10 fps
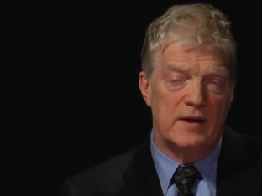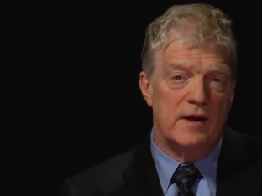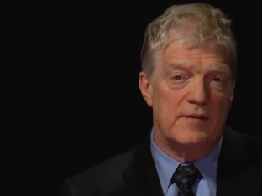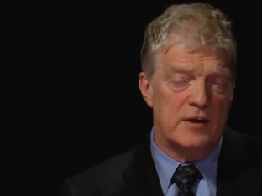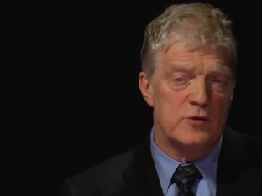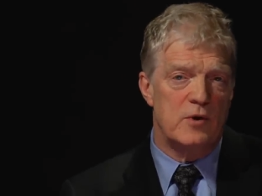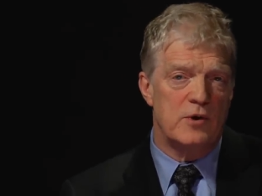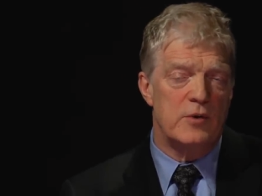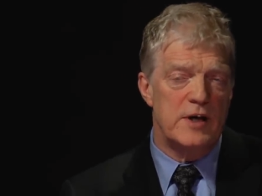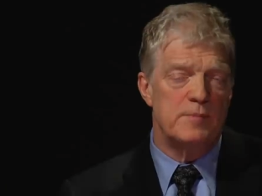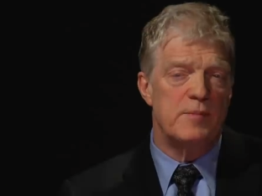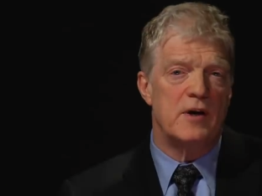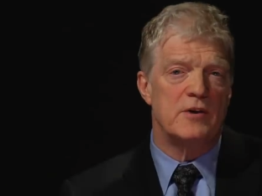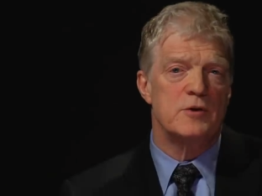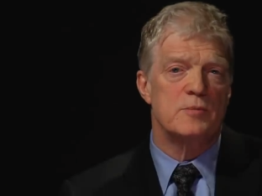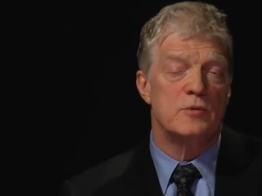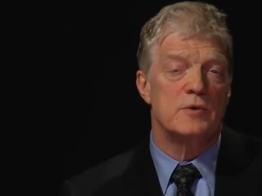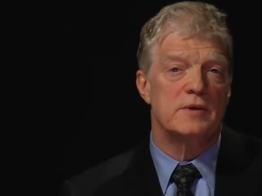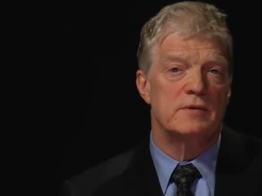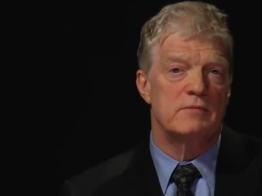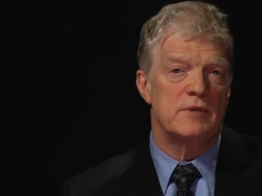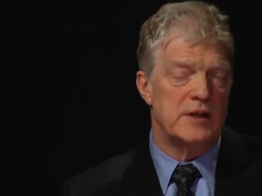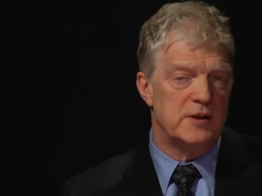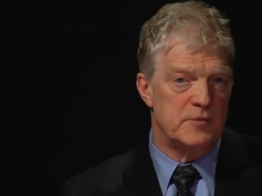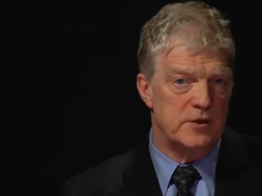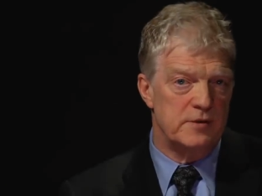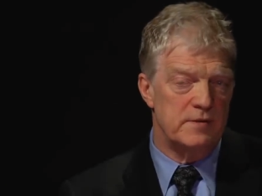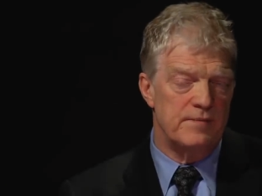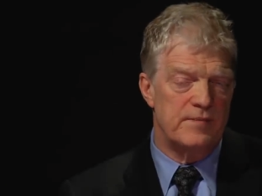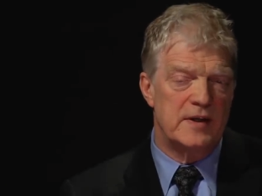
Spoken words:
And that's what Creative Partnerships was set up to do.